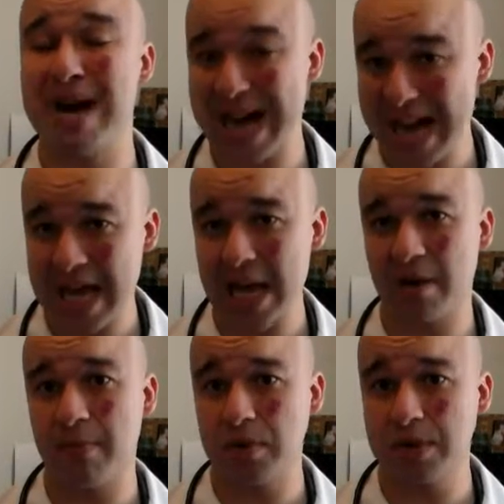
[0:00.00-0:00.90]
by
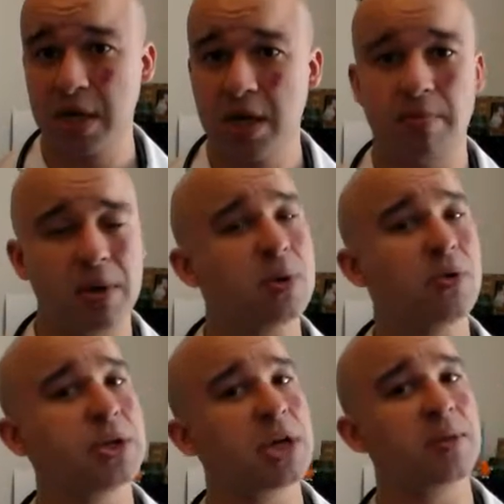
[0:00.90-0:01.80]
animals, but we
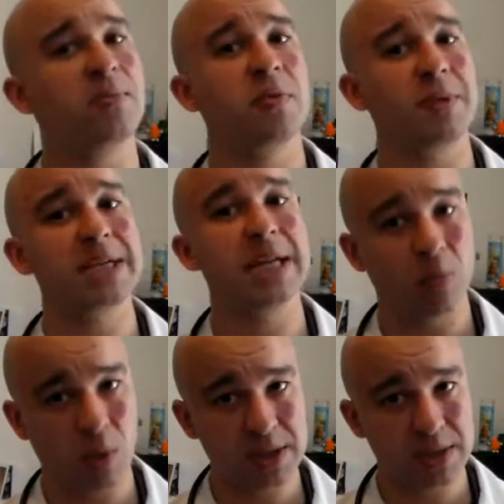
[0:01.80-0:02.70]
only take them from the
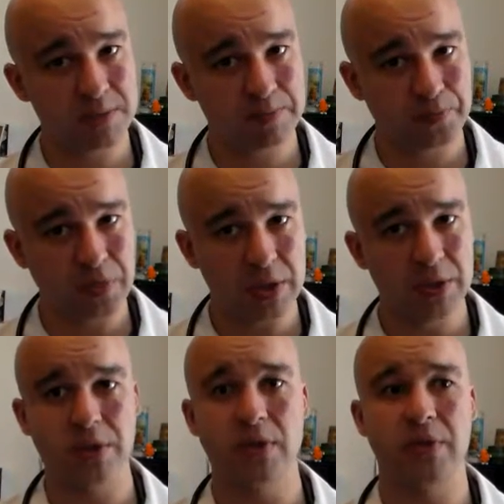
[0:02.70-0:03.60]
dead ones
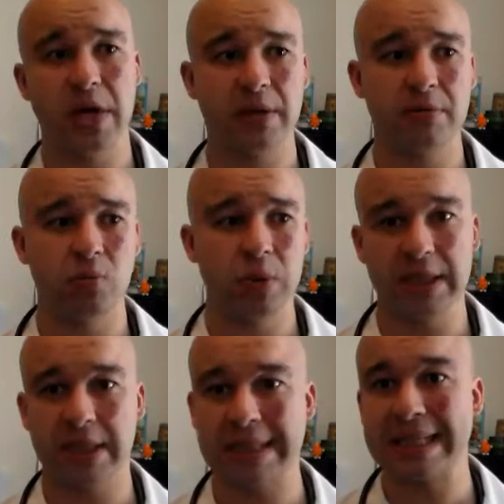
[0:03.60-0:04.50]
that we
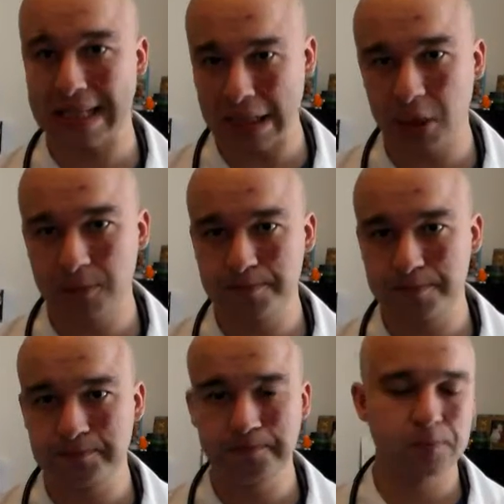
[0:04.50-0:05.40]
didn't kill.
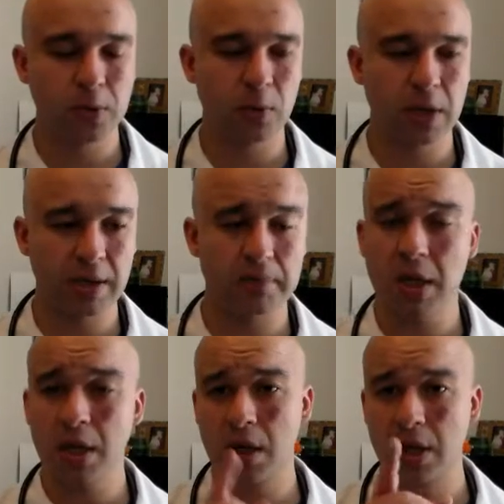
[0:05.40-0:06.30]
Okay,
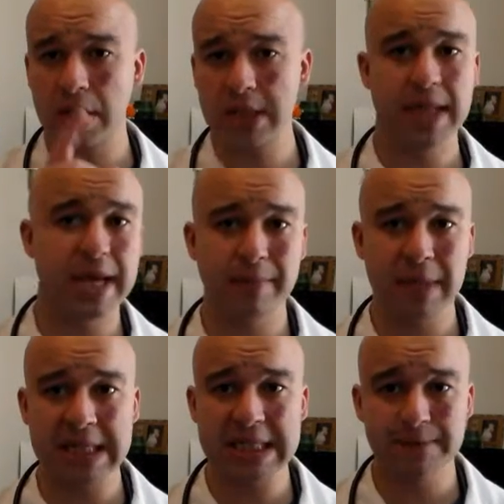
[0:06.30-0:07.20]
I'll get to that in a
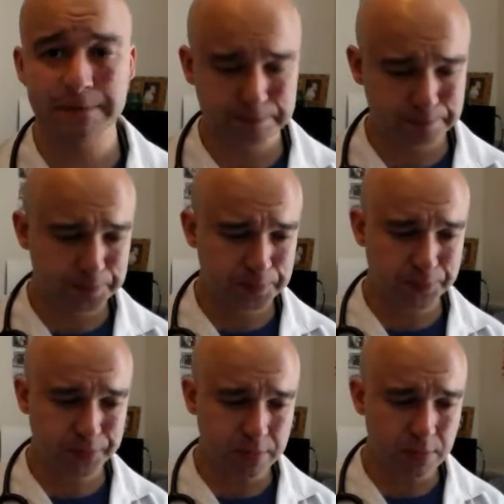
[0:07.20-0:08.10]
minute.
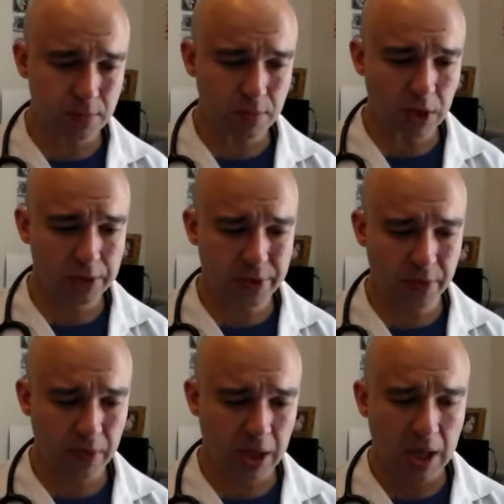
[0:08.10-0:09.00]

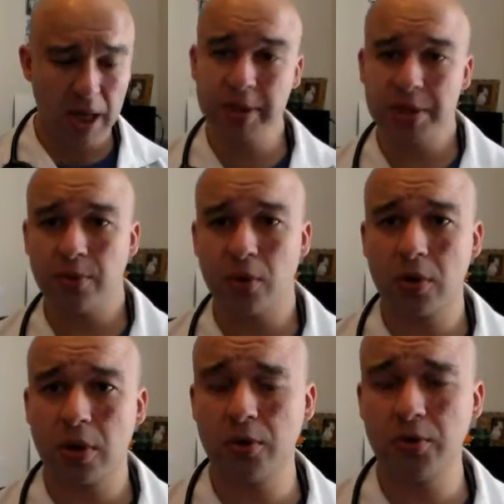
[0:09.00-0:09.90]
So, I bet
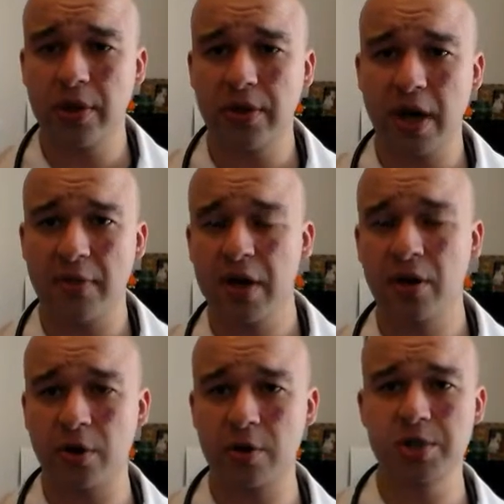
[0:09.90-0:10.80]
you only thought that
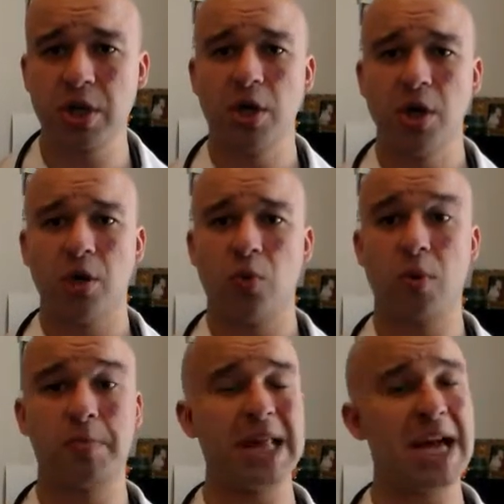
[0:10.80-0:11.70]
herbs
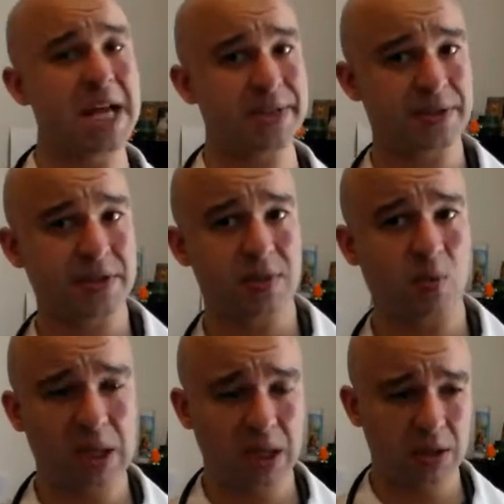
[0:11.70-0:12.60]
were
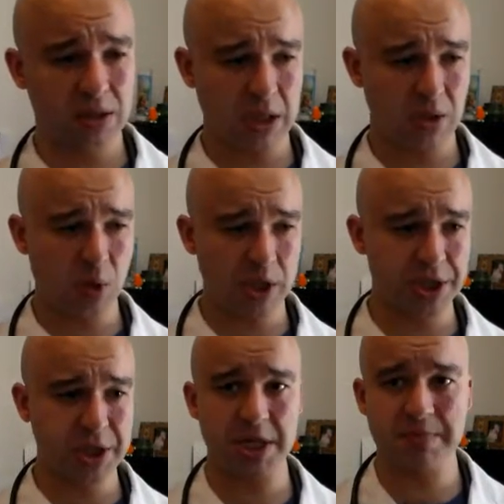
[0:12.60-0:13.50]
plants. Well, according
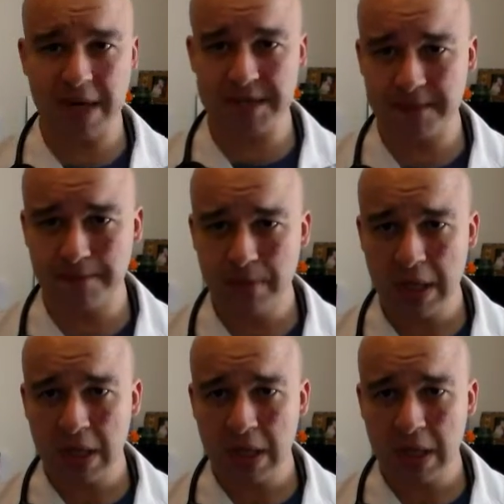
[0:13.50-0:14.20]
to Chinese medicine,